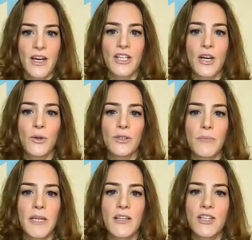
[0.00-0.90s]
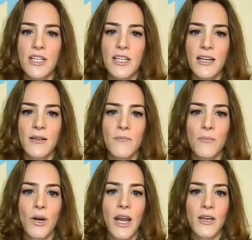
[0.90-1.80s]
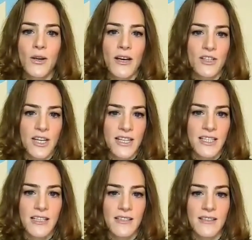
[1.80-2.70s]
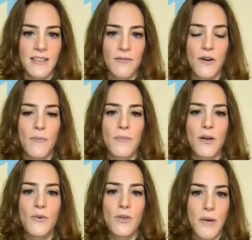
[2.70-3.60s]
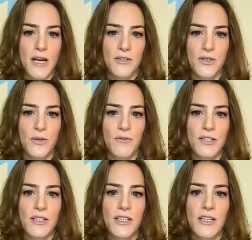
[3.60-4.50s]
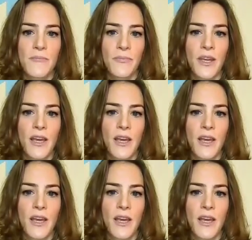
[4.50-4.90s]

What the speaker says: She holds a PhD in molecular genetics from Louis Pasteur University,